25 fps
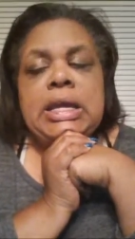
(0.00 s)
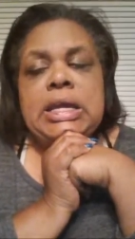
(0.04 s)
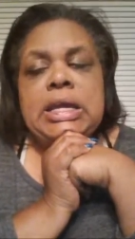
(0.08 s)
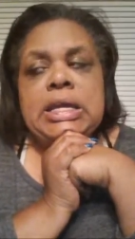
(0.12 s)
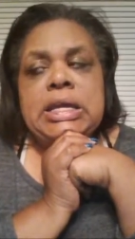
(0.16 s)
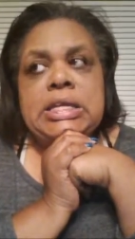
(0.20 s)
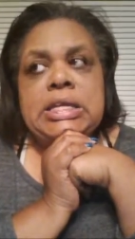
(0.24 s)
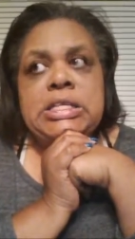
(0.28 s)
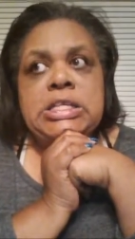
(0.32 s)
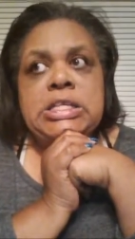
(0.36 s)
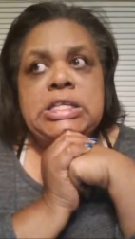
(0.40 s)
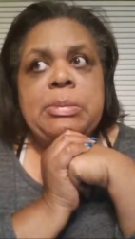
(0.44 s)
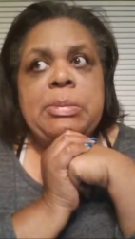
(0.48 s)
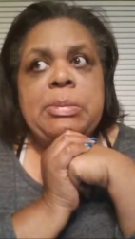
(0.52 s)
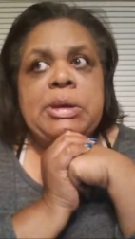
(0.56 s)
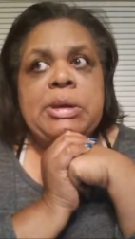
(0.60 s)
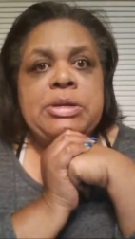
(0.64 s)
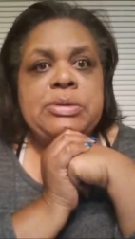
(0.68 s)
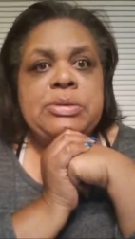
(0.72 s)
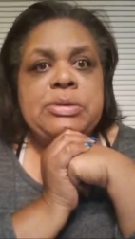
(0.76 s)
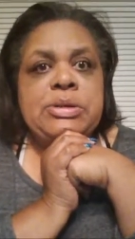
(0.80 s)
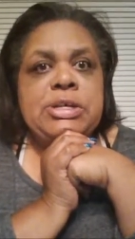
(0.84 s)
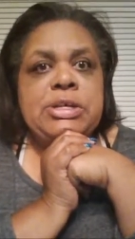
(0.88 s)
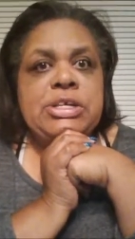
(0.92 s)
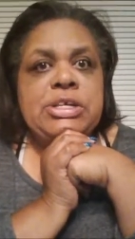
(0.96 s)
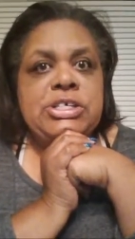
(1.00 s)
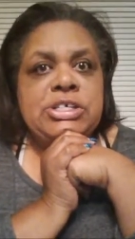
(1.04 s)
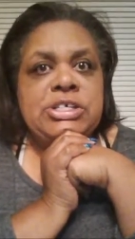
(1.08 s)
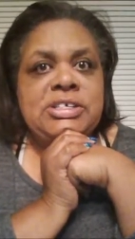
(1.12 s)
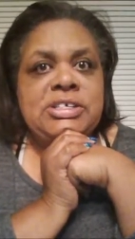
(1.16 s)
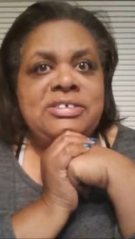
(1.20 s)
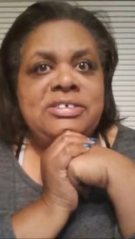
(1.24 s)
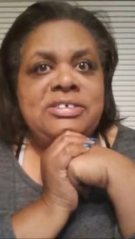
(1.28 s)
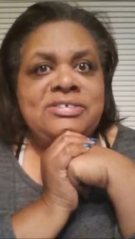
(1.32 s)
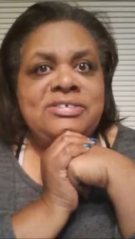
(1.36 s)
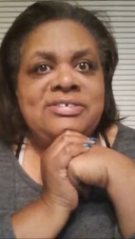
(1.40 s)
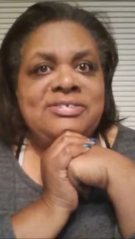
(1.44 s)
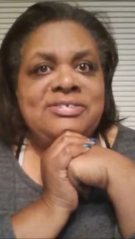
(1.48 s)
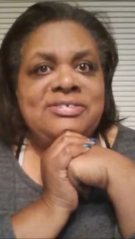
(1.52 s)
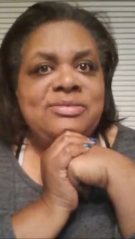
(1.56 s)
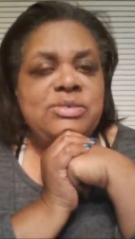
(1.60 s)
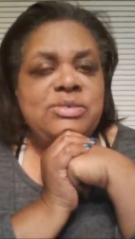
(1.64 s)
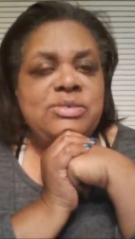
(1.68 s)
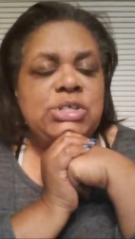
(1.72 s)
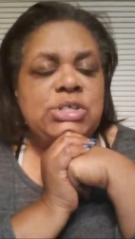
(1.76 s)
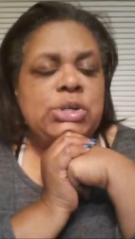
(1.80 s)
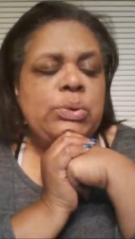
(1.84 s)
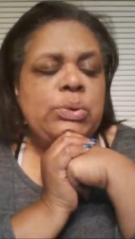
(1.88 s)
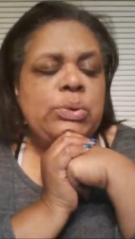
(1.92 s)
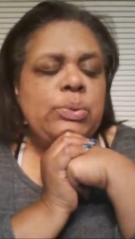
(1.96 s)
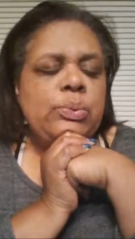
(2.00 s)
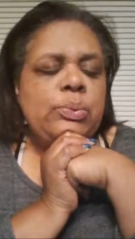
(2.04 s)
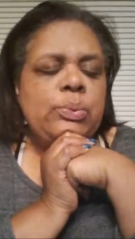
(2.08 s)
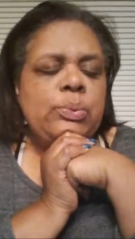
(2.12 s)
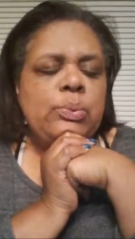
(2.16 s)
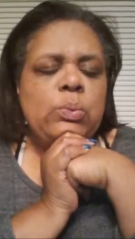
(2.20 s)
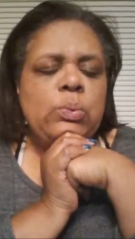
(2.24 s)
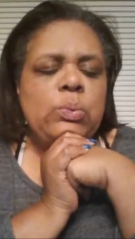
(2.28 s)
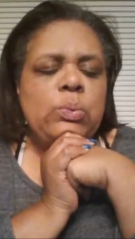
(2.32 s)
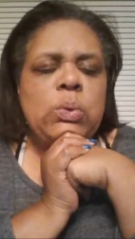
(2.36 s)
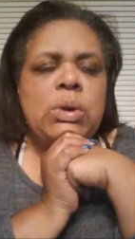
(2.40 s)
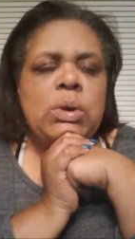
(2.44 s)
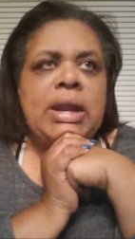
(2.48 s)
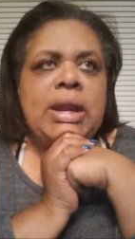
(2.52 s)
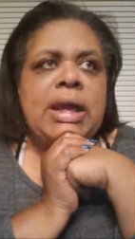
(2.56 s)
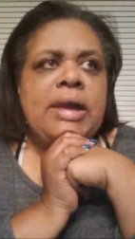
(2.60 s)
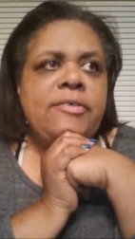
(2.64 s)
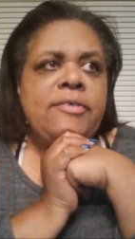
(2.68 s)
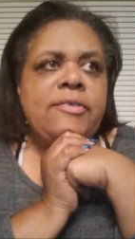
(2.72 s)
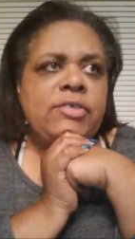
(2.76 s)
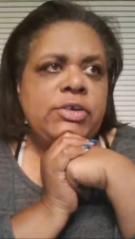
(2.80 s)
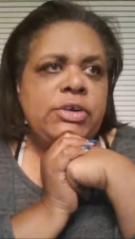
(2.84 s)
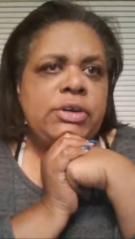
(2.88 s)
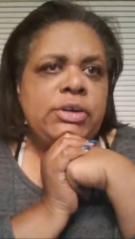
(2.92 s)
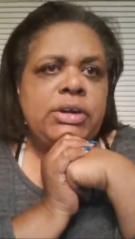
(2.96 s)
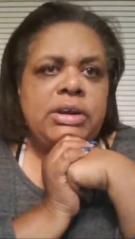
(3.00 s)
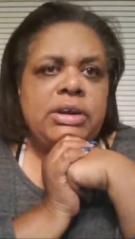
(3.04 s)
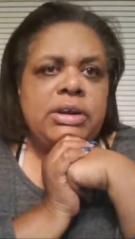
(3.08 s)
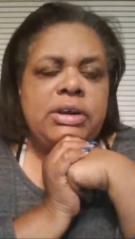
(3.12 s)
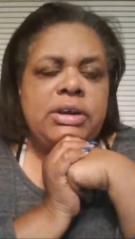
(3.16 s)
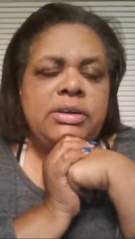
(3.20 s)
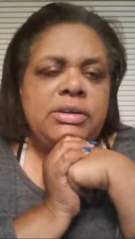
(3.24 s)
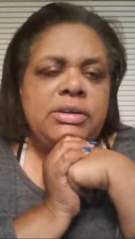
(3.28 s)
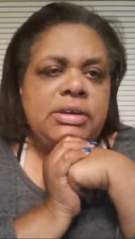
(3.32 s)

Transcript: It is still by donation, so whatever